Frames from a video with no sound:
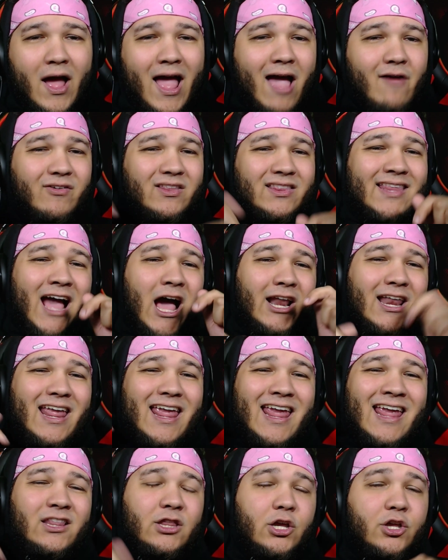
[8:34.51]
I have it down
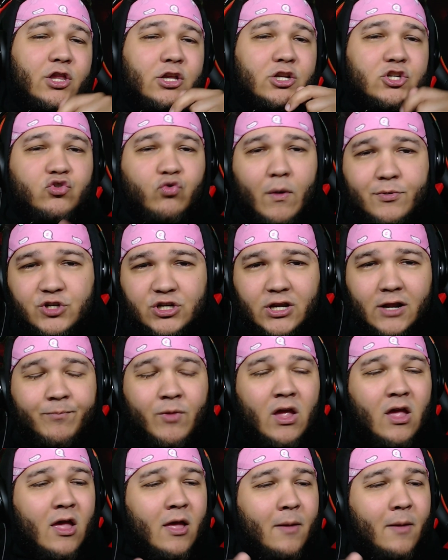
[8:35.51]
in the description.